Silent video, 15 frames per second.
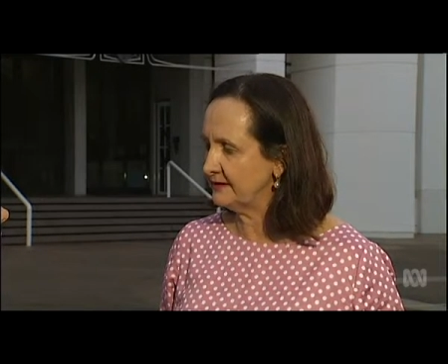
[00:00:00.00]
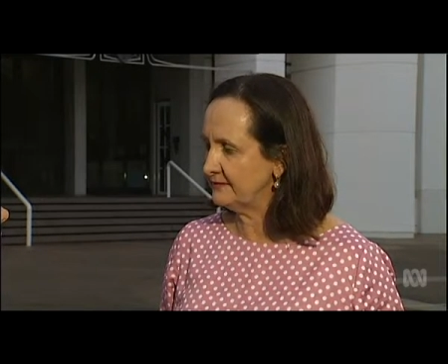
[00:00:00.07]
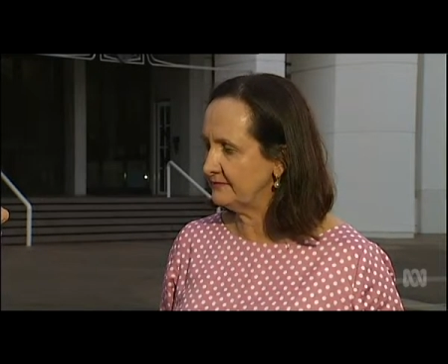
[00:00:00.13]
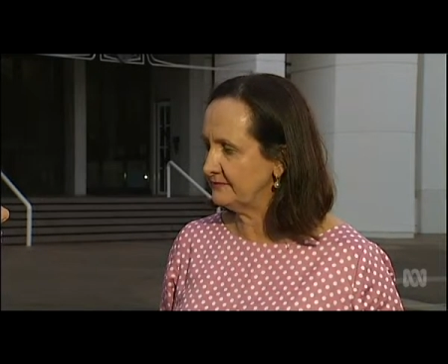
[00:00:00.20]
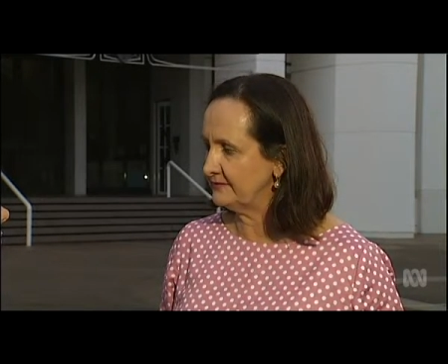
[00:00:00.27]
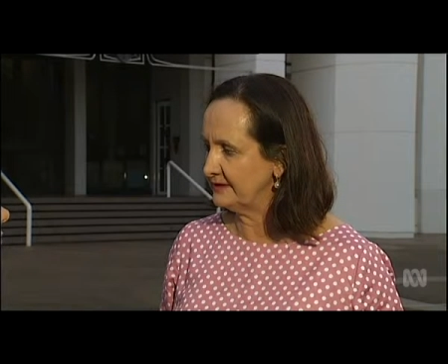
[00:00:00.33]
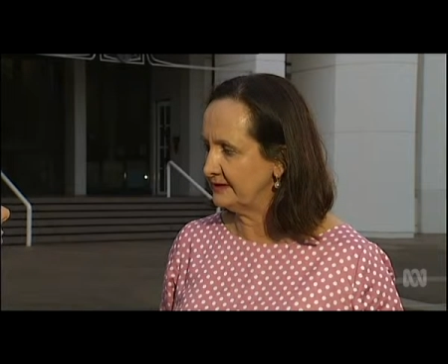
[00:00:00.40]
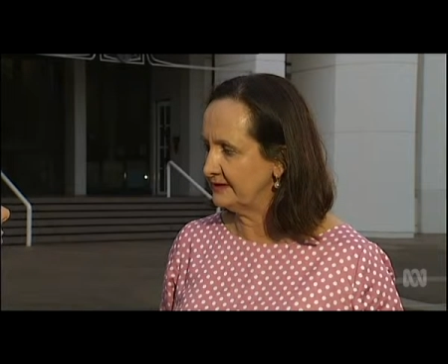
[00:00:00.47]

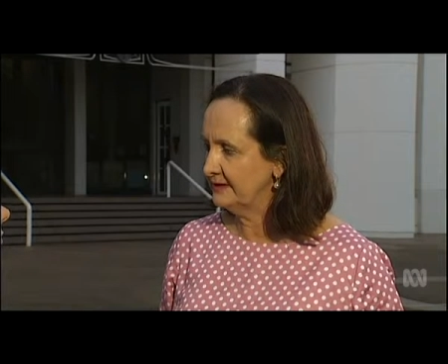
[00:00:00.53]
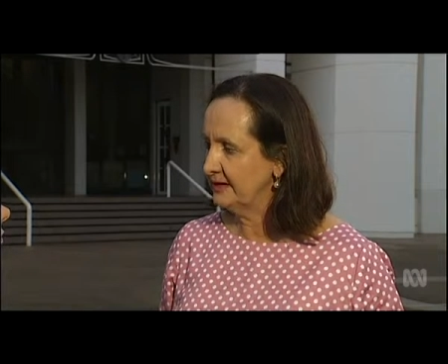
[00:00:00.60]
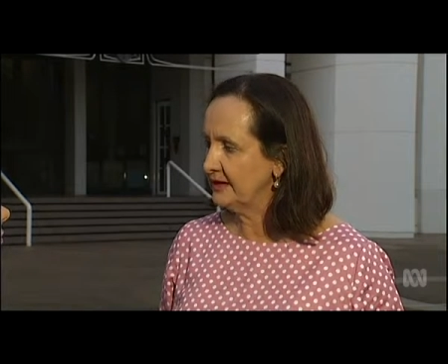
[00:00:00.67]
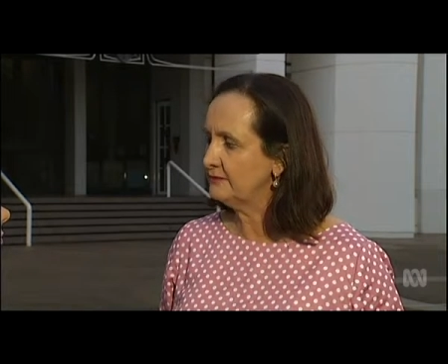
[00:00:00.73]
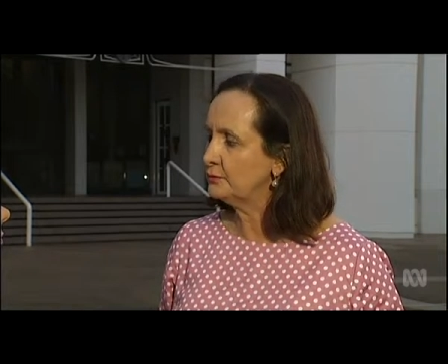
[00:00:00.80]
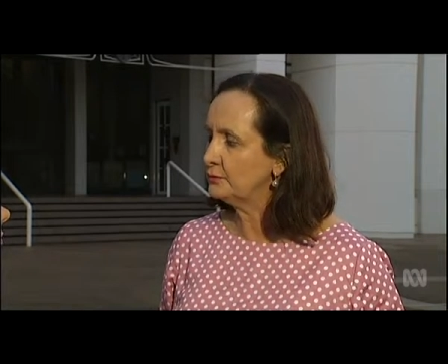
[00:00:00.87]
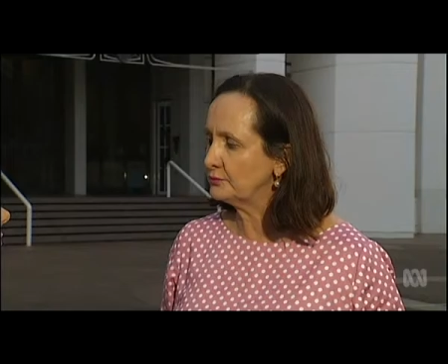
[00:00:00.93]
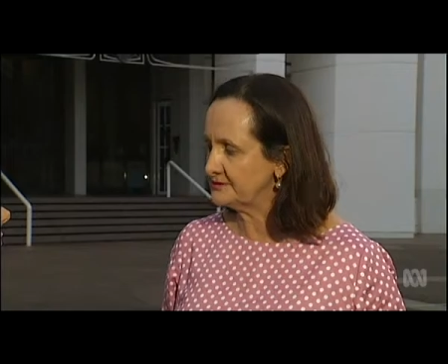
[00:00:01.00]

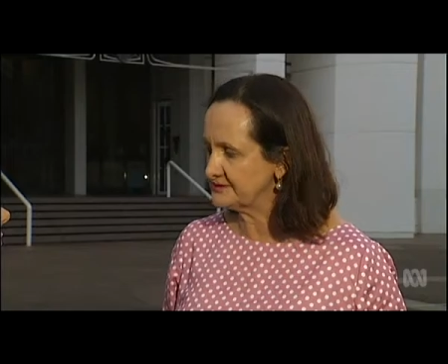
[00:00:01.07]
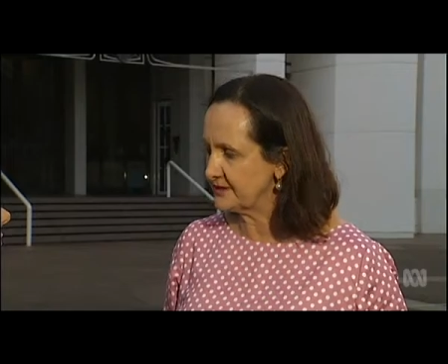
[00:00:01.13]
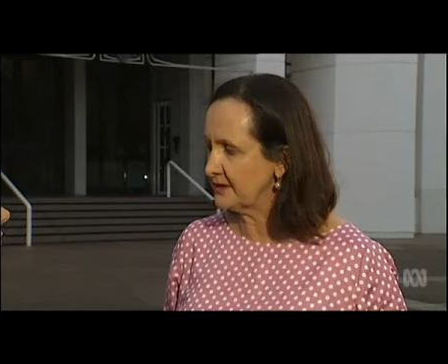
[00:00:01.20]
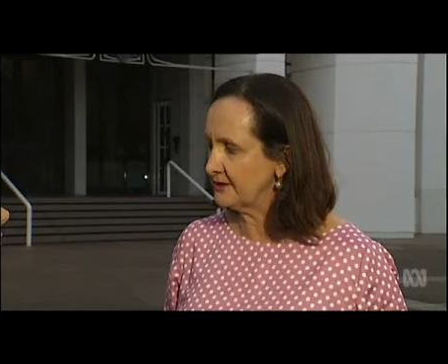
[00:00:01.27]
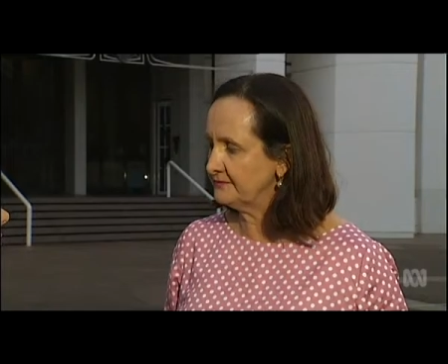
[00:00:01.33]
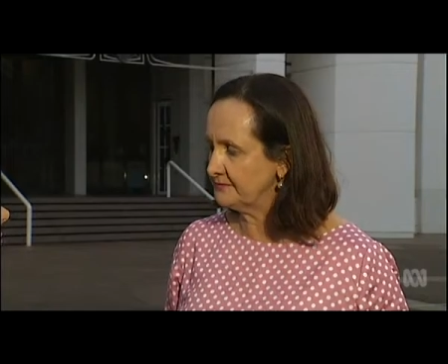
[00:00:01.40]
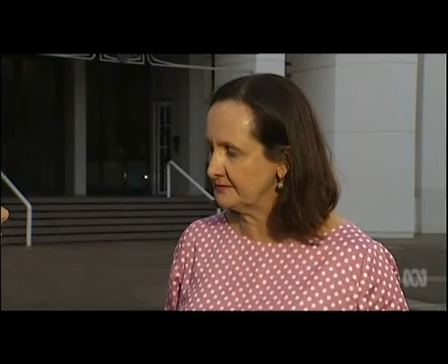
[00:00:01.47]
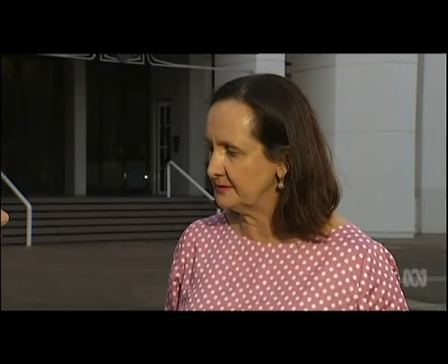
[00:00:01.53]
have all
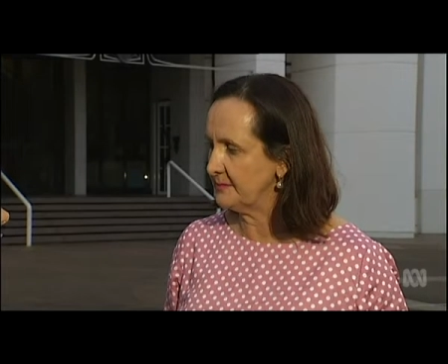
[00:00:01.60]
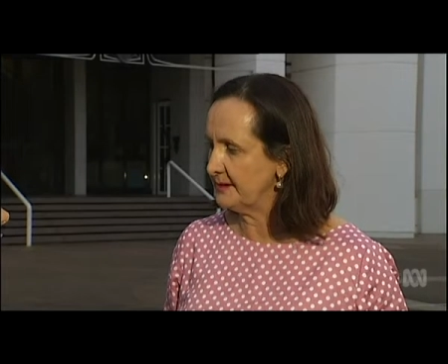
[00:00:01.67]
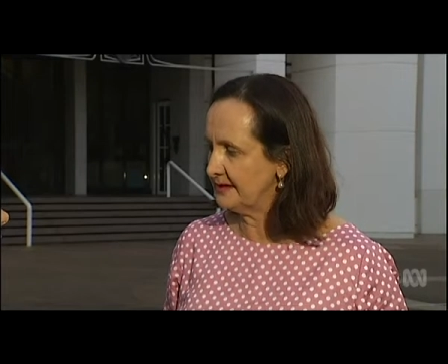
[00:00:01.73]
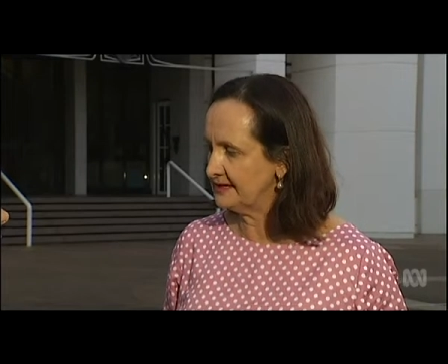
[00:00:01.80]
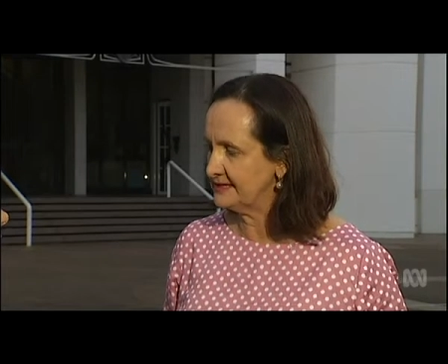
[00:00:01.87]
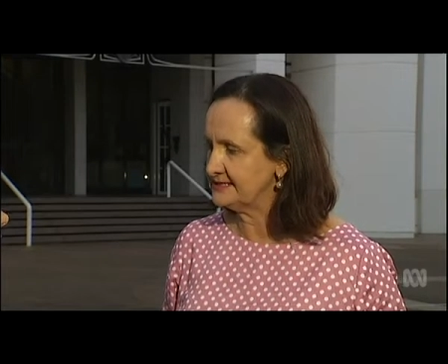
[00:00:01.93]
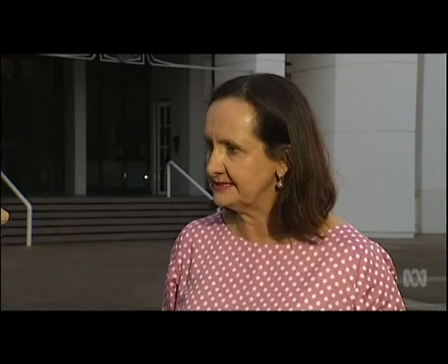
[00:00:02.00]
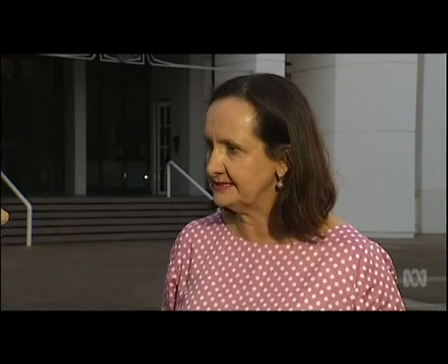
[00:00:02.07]
resigned from the
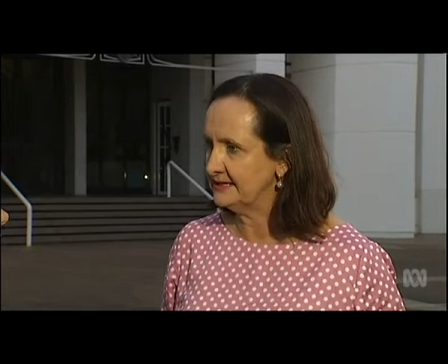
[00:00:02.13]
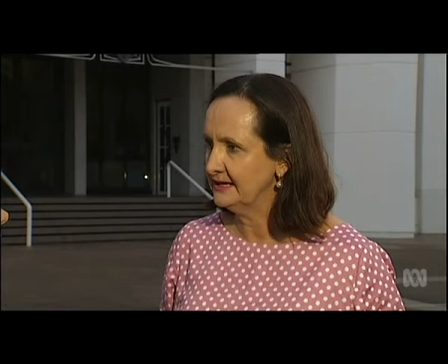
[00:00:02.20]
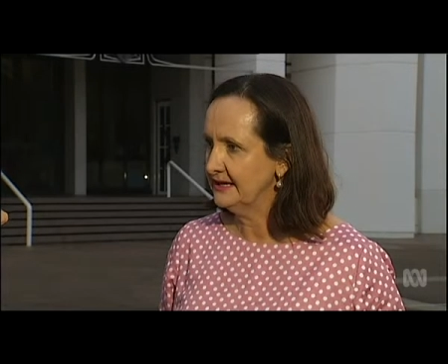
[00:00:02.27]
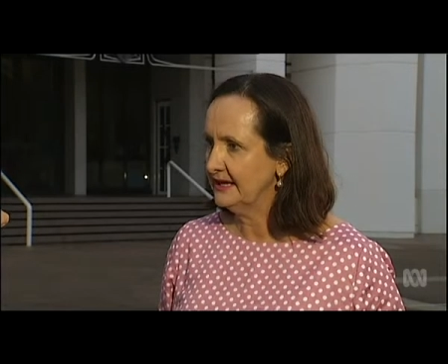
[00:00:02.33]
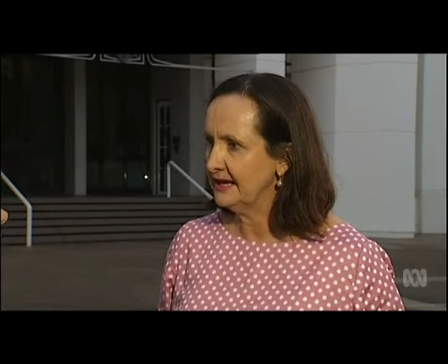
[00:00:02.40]
party.